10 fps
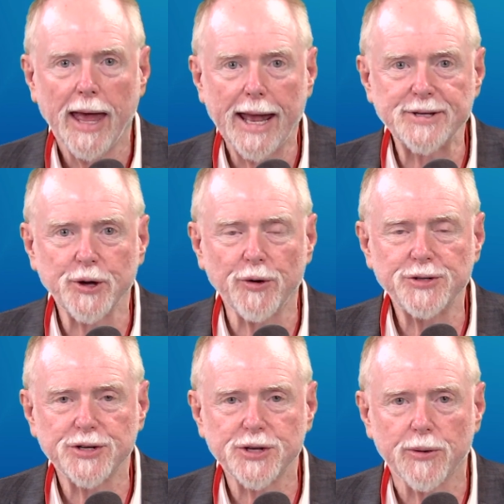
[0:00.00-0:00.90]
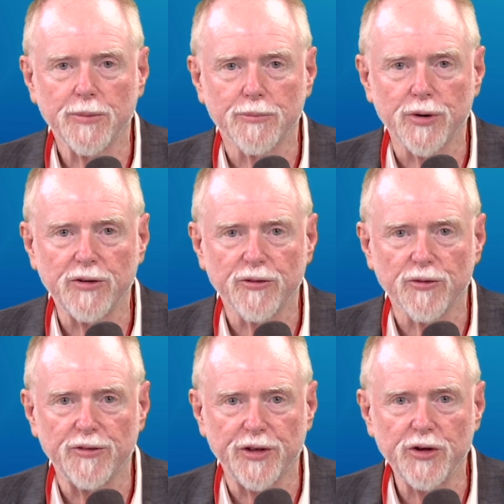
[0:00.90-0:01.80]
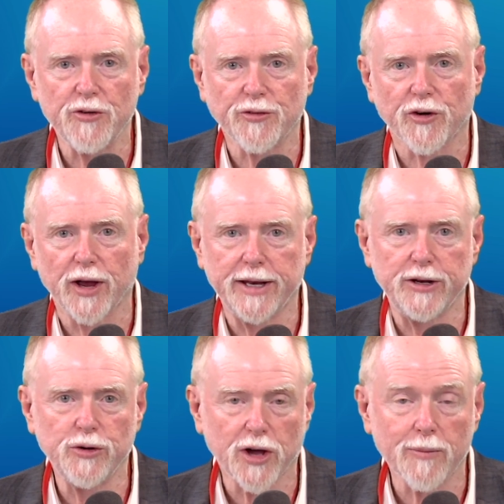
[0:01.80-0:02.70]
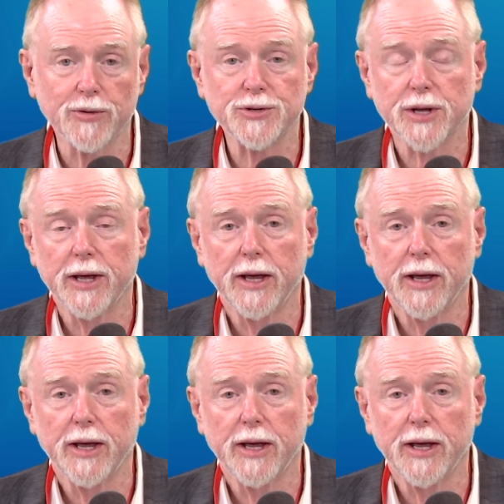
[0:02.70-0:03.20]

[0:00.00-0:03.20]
As always, just a brief review for any newcomers.